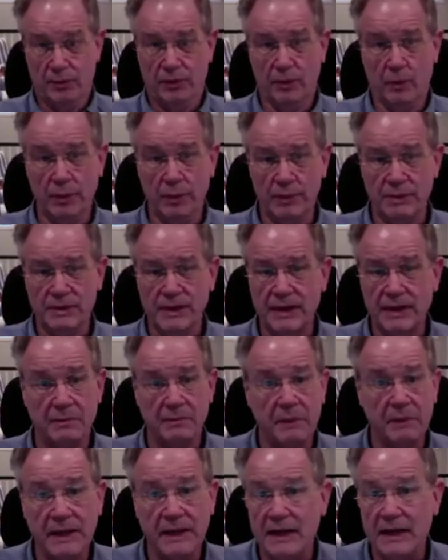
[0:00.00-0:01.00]
the website
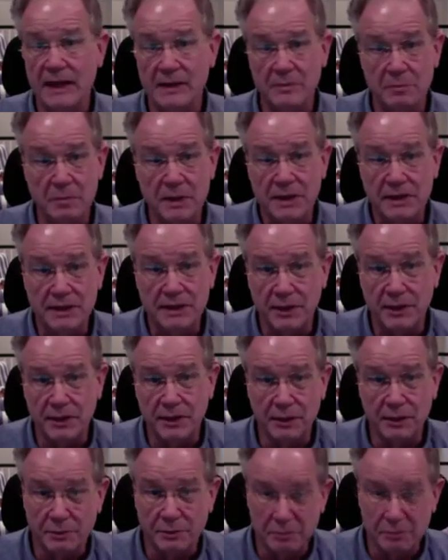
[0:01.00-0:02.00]
may not be
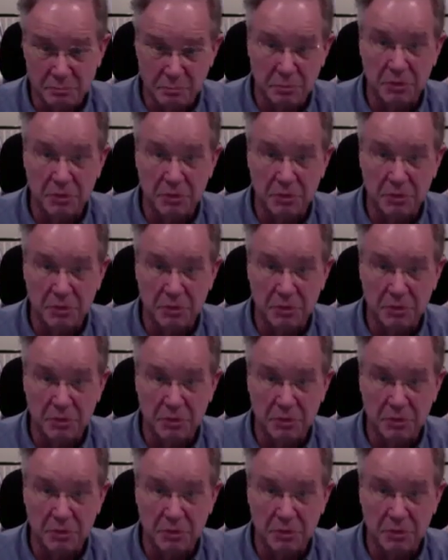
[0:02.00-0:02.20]
your